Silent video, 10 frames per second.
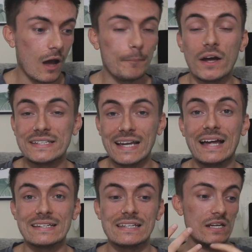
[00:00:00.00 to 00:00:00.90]
My
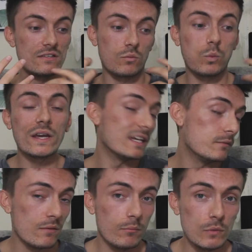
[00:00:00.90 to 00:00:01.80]
dad is a
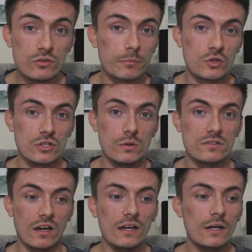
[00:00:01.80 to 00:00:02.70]
wicked music producer.